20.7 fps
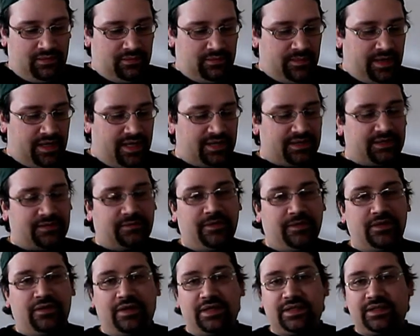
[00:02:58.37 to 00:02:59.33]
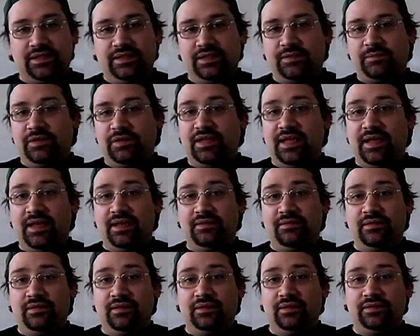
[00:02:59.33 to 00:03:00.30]
My next few questions
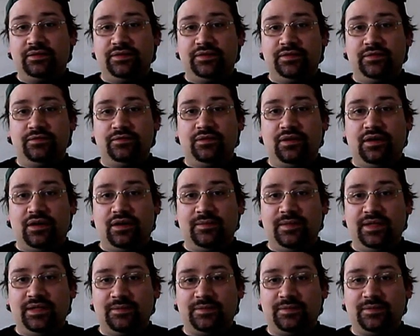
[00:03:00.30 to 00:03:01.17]
pertain to Army.